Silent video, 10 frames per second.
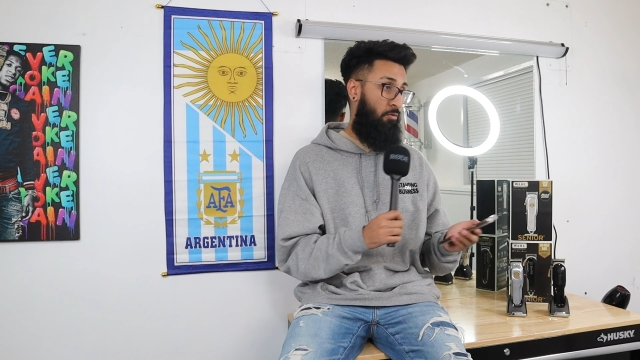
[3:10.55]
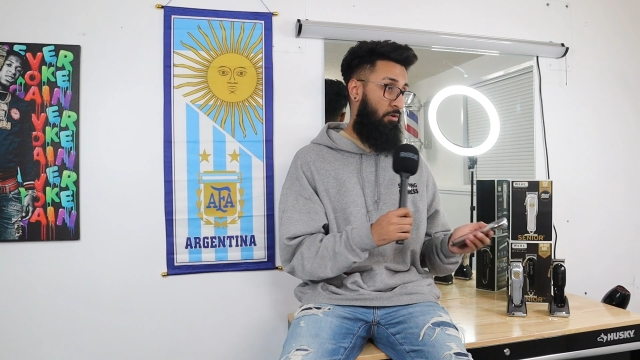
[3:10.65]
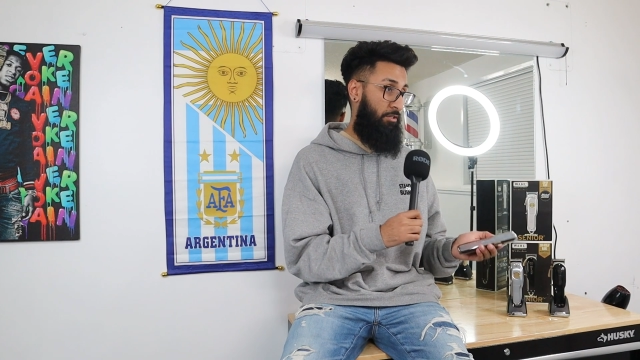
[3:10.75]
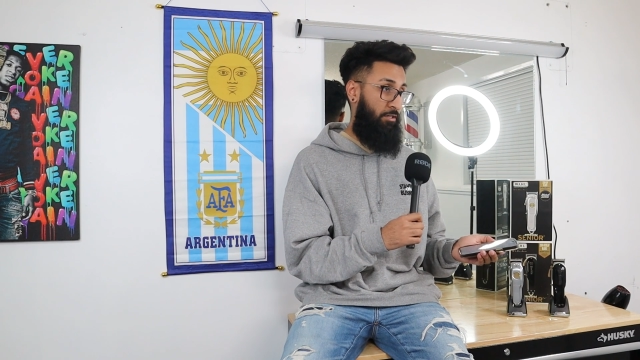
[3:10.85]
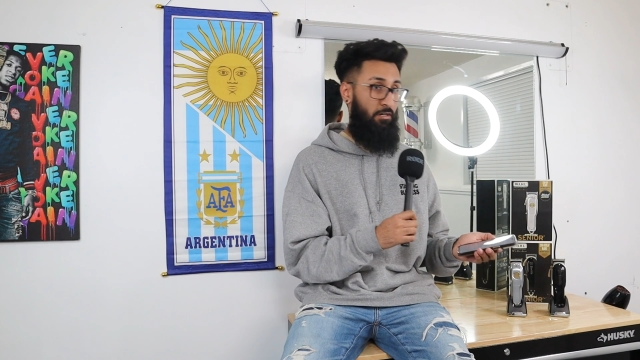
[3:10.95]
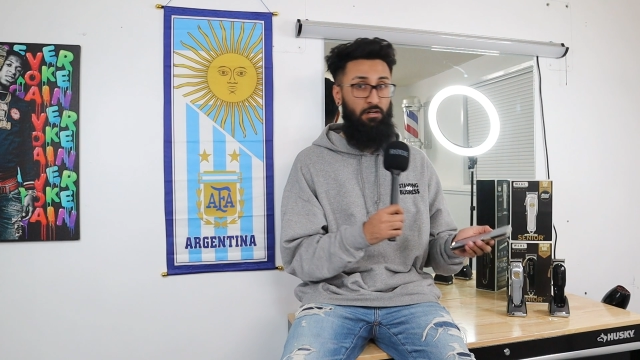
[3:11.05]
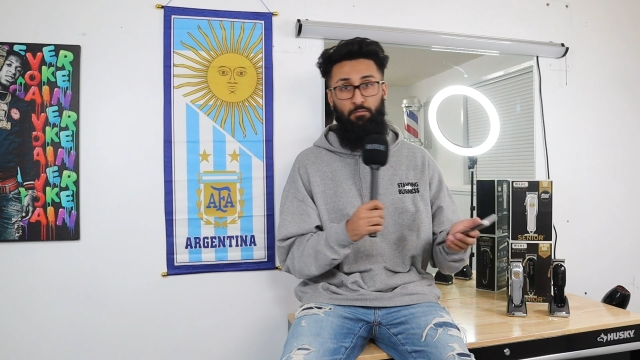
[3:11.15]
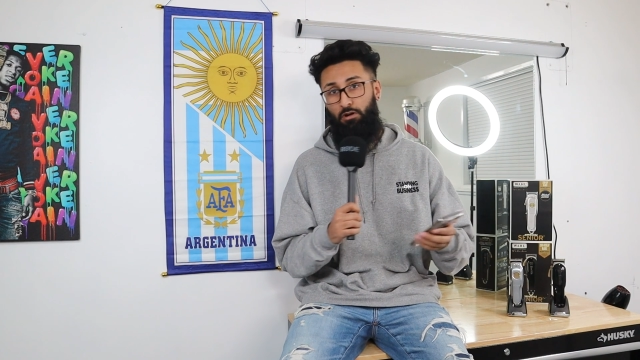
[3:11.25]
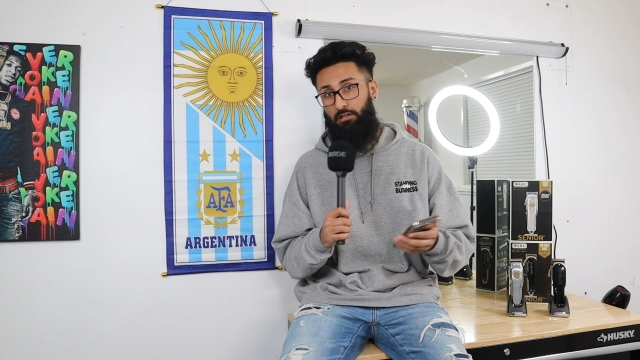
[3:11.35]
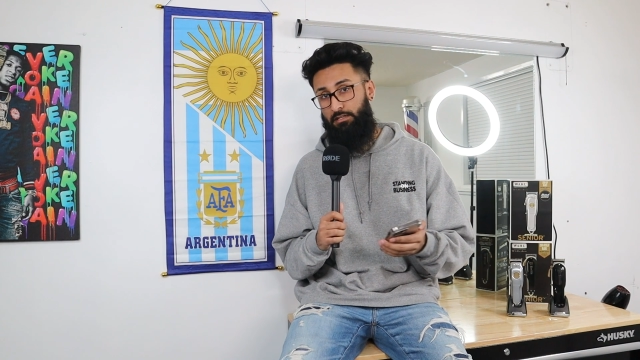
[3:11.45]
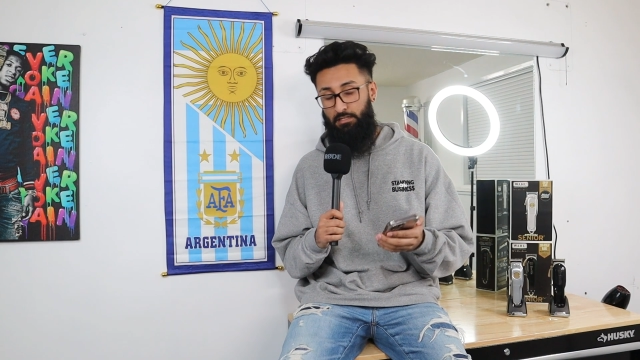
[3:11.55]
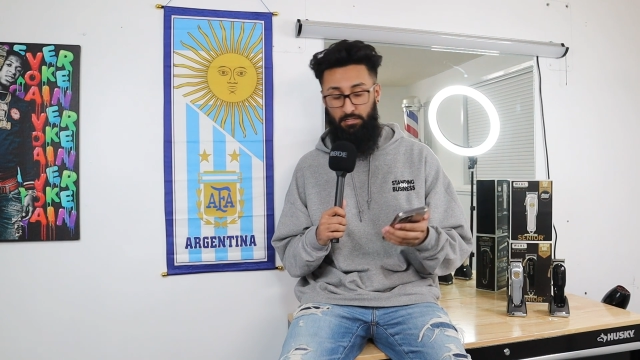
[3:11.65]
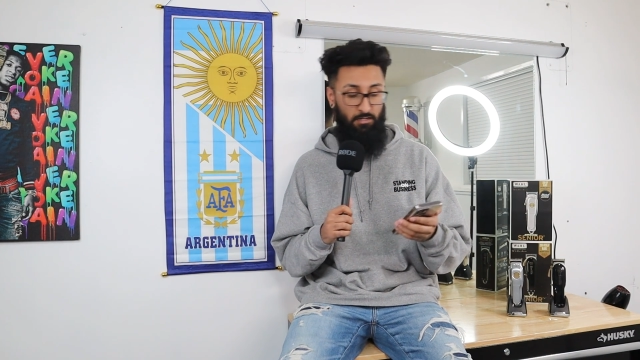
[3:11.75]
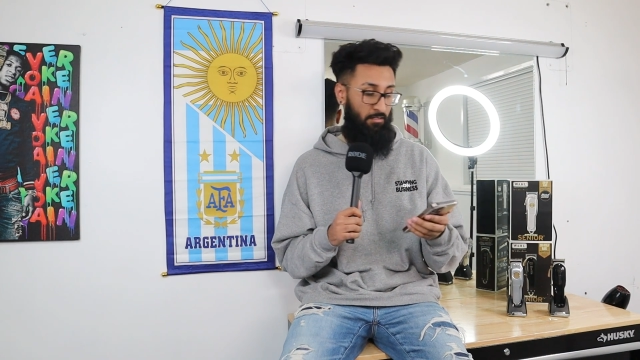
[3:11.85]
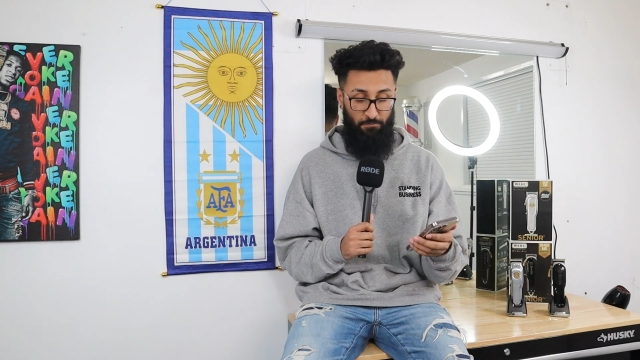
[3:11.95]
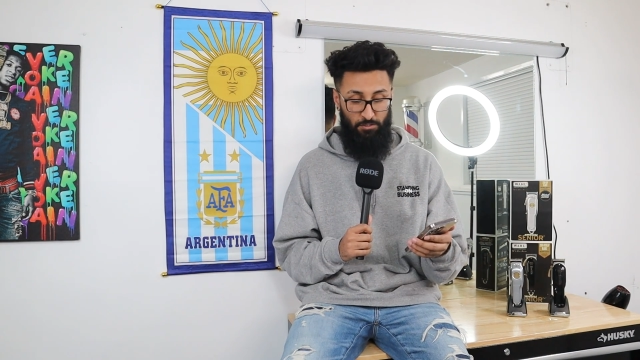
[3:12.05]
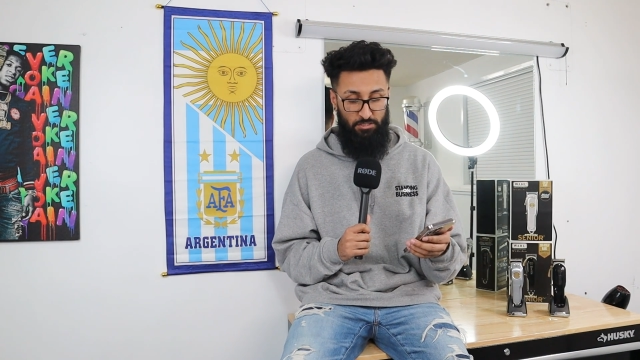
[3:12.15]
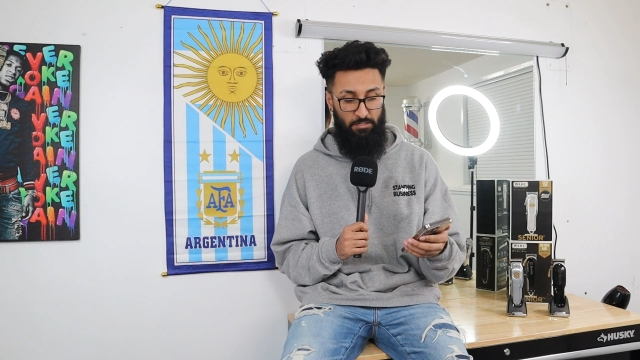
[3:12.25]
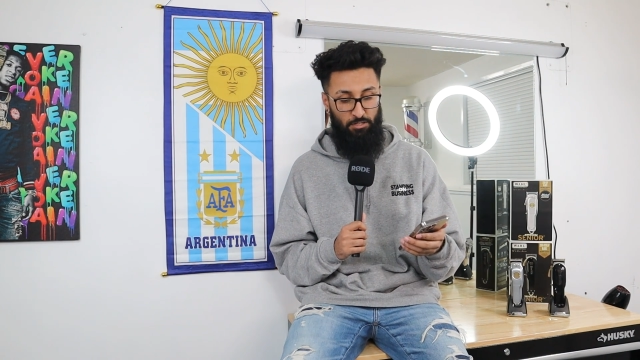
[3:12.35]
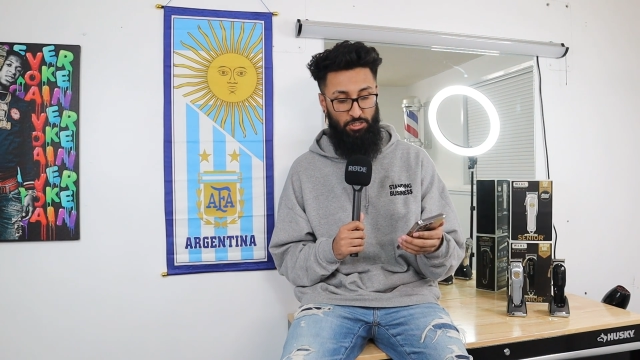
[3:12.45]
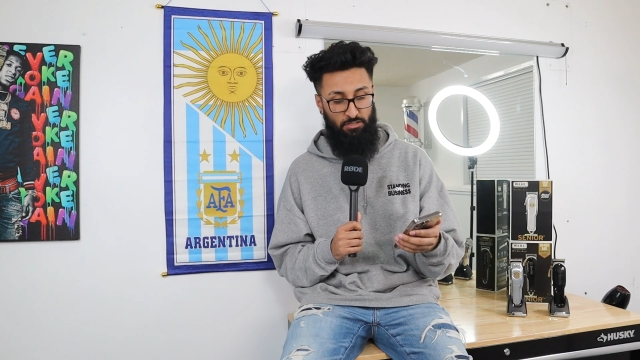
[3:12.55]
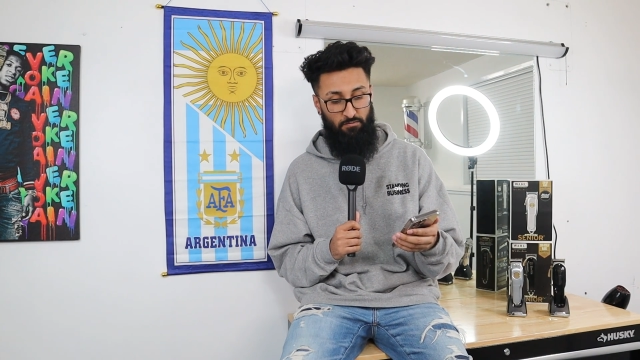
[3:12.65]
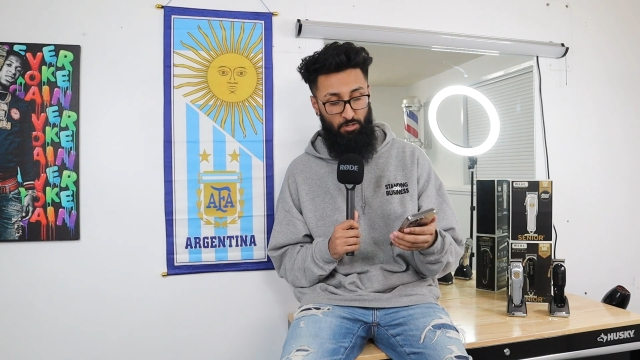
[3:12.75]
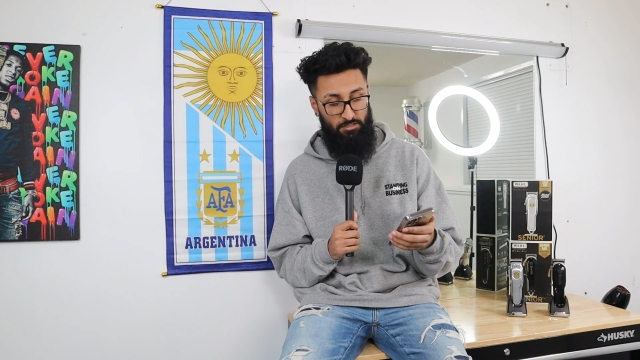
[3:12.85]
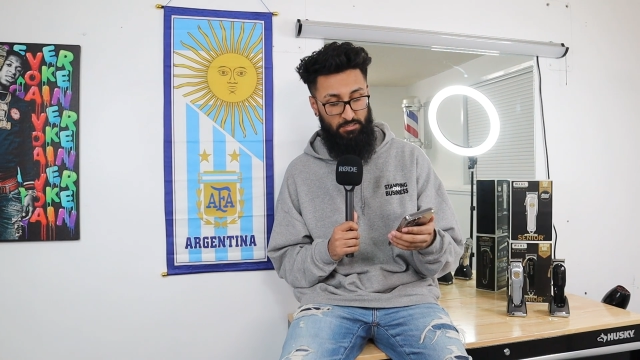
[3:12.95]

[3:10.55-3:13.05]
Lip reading: Wahl Europe, Wahl India. The first iteration of Wahl